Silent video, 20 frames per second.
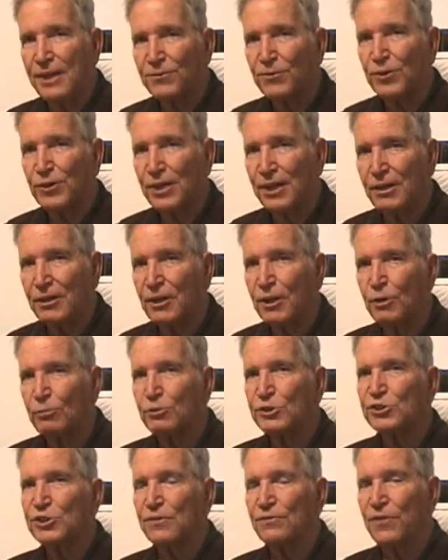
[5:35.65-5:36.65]
different era
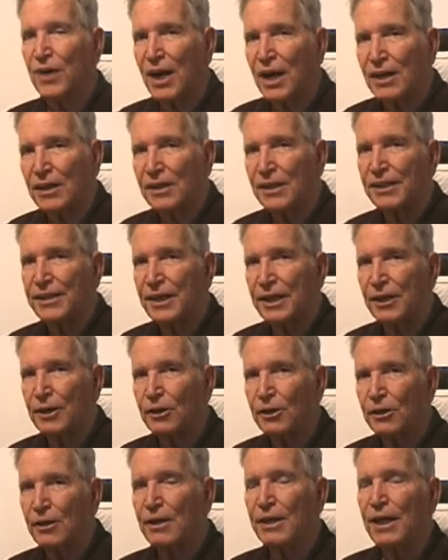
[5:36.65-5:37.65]
was a violent
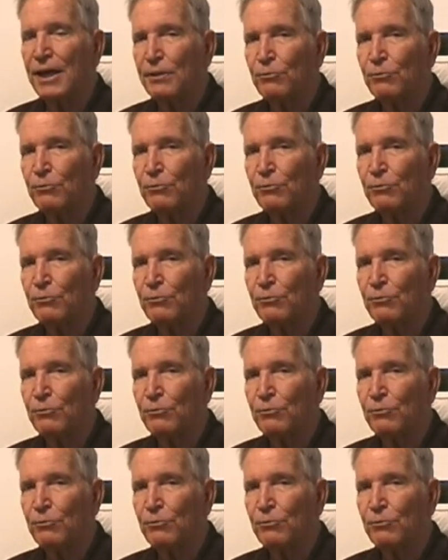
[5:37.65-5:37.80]
era,